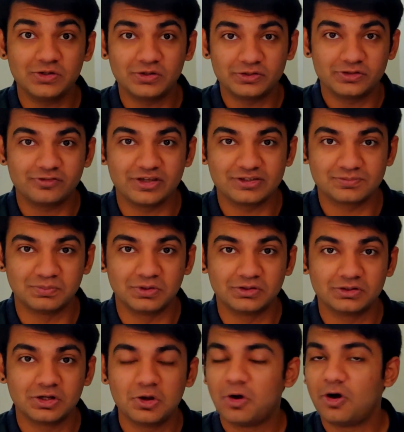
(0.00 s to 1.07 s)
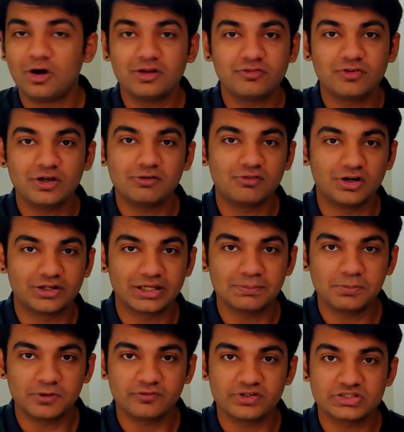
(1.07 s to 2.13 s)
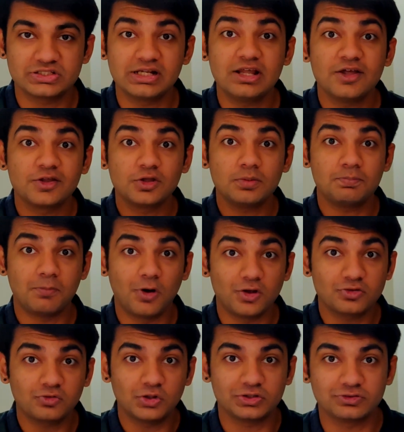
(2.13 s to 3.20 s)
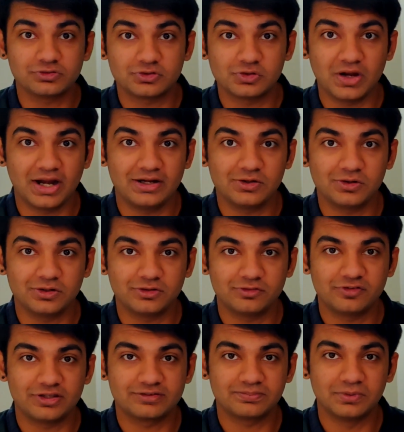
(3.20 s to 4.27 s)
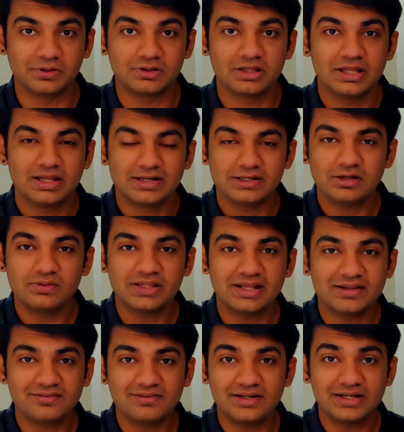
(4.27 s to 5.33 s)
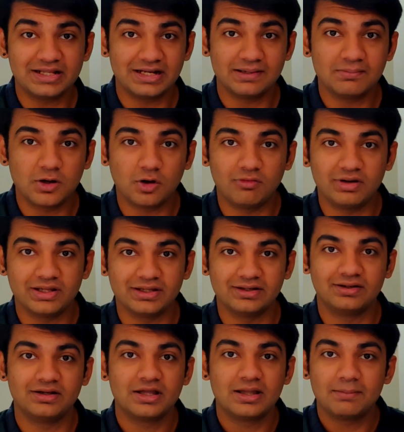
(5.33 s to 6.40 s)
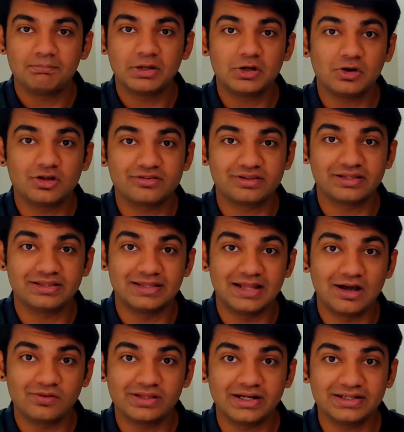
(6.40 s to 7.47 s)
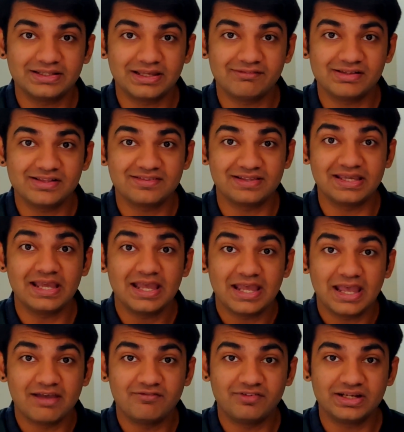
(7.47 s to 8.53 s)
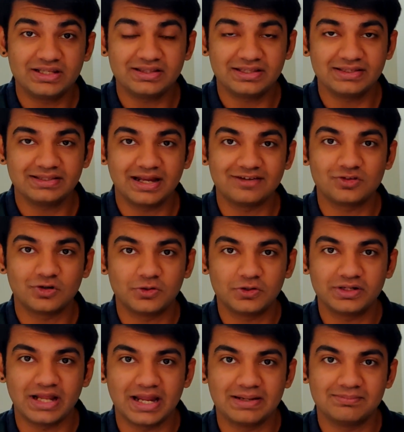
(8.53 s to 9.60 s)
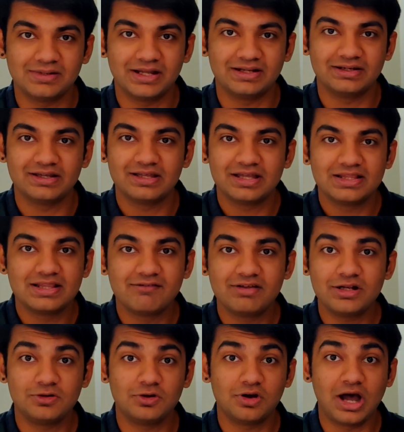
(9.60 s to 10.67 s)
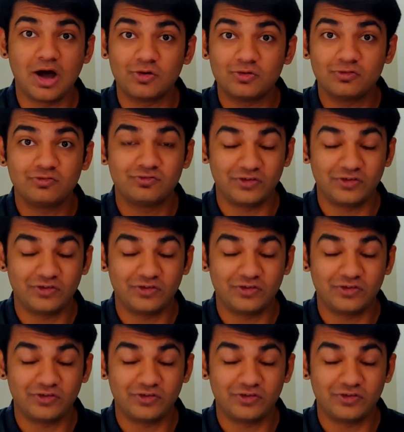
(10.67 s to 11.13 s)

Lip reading: you on your Facebook. Or if you're a working professional, your boss wants to add you on your Facebook. Now there is a dilemma over here, because now that they will see everything that's on your timeline, they will know how